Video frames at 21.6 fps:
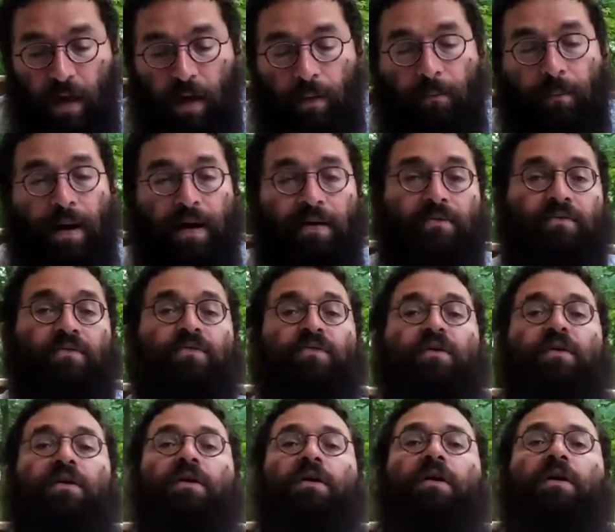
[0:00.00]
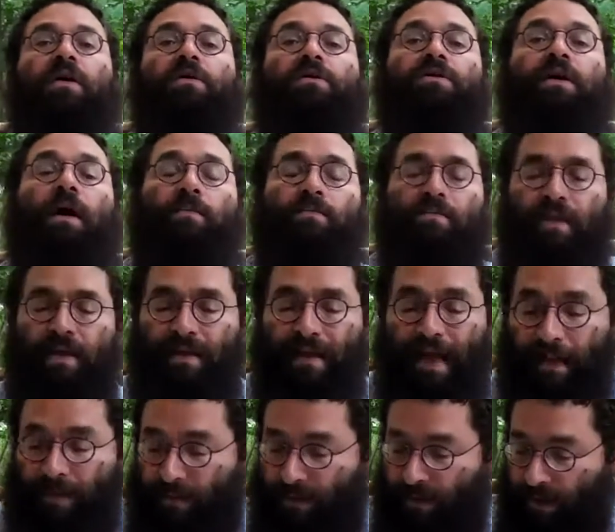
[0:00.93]
but something
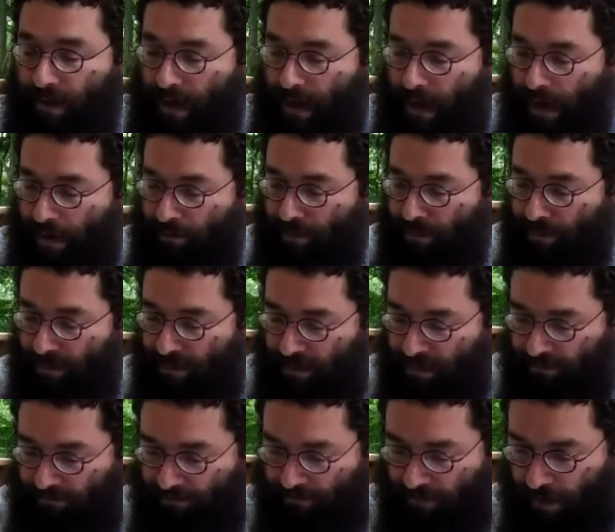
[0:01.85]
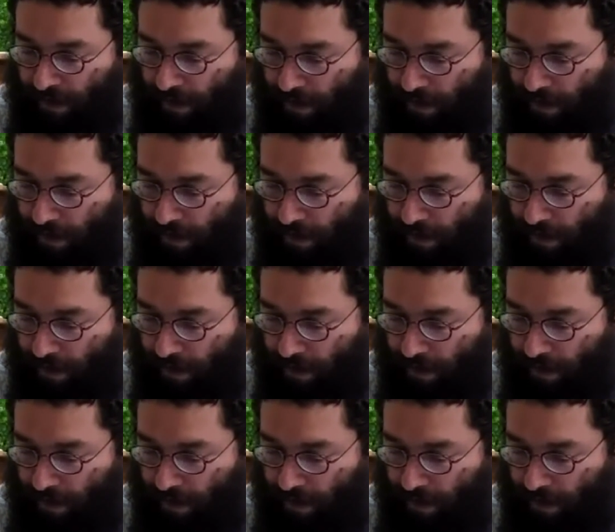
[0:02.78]
that I believe